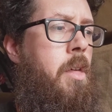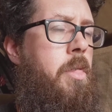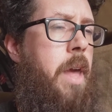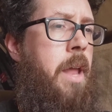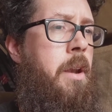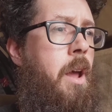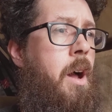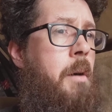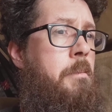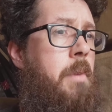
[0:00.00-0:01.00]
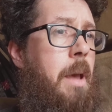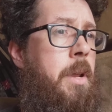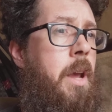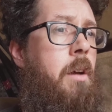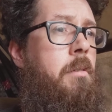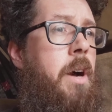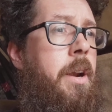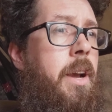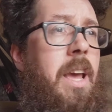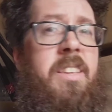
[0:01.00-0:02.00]
then let me know,
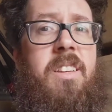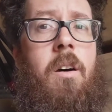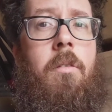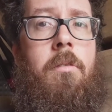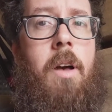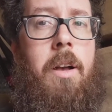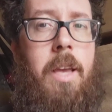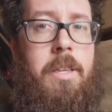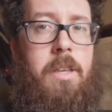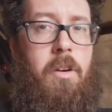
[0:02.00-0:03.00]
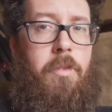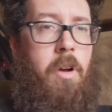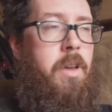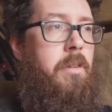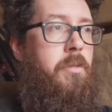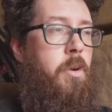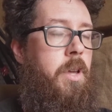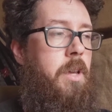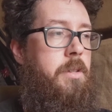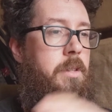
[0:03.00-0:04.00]
and I guess I'll vlog it for
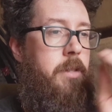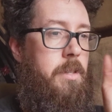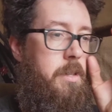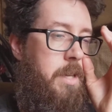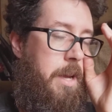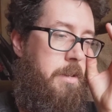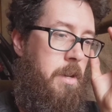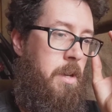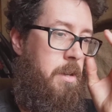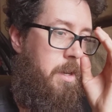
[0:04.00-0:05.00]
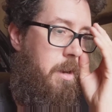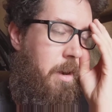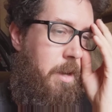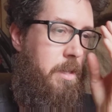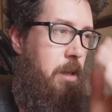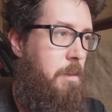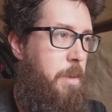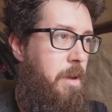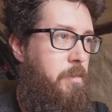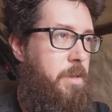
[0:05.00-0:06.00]
you, since this has had a nice little bit of